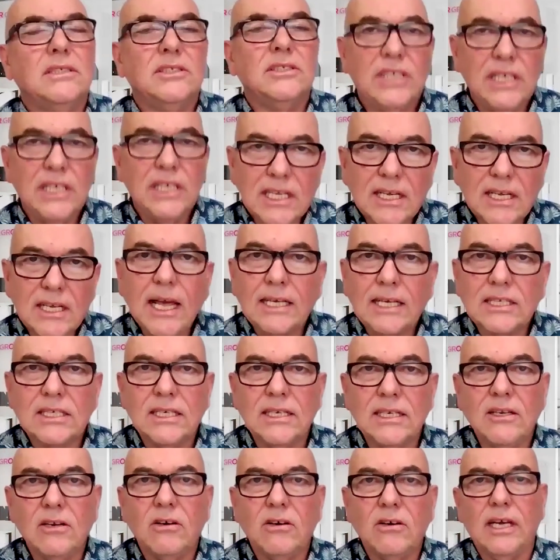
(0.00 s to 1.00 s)
She did actually
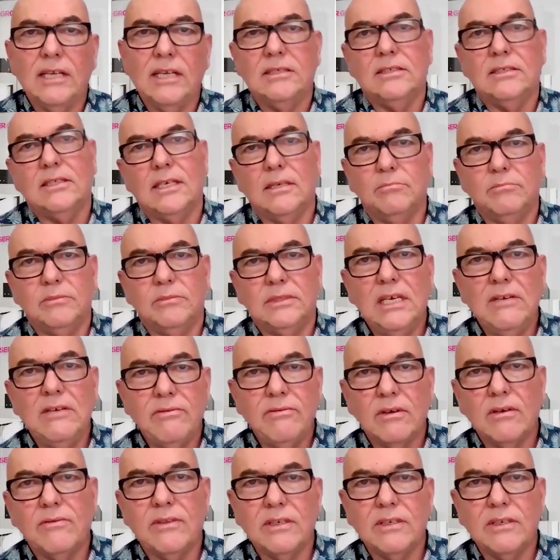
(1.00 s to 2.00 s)
not get stumped, even
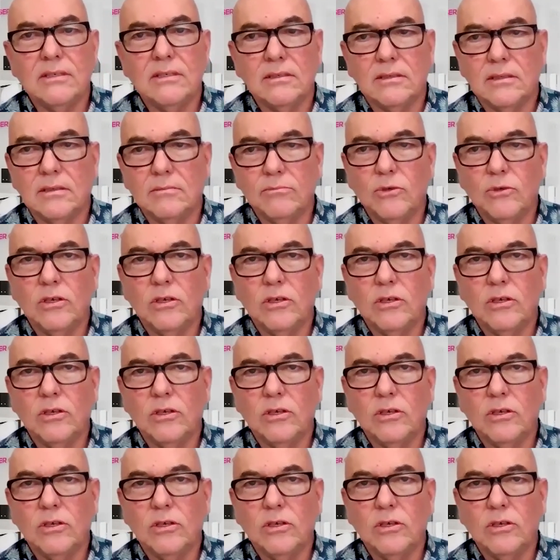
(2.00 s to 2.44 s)
if the system